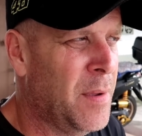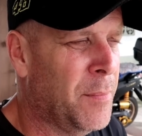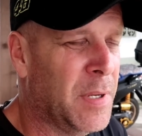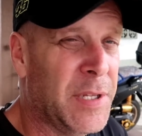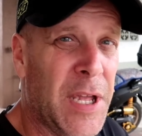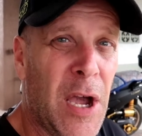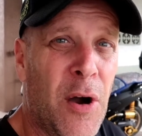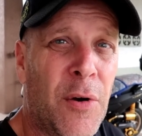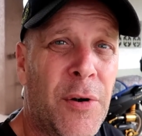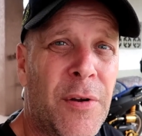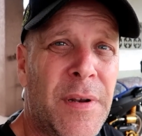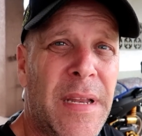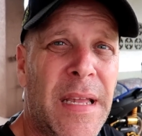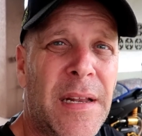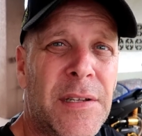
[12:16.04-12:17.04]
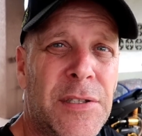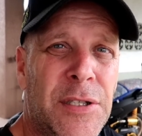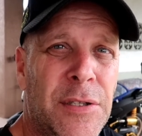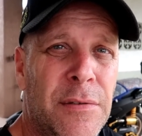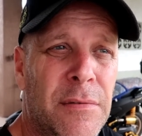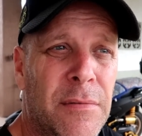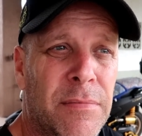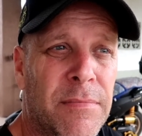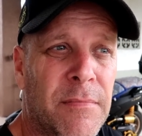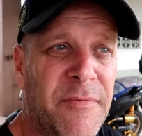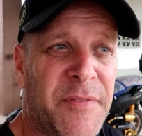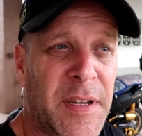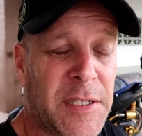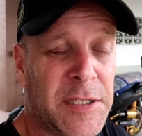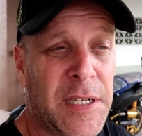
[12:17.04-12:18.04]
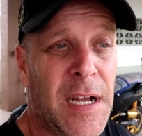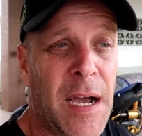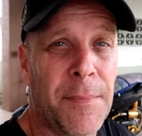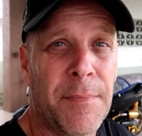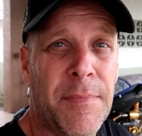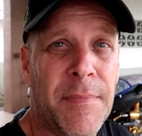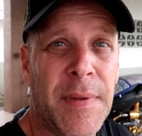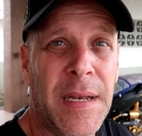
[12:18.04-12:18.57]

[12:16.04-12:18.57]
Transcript: But the owner needed to fix it up.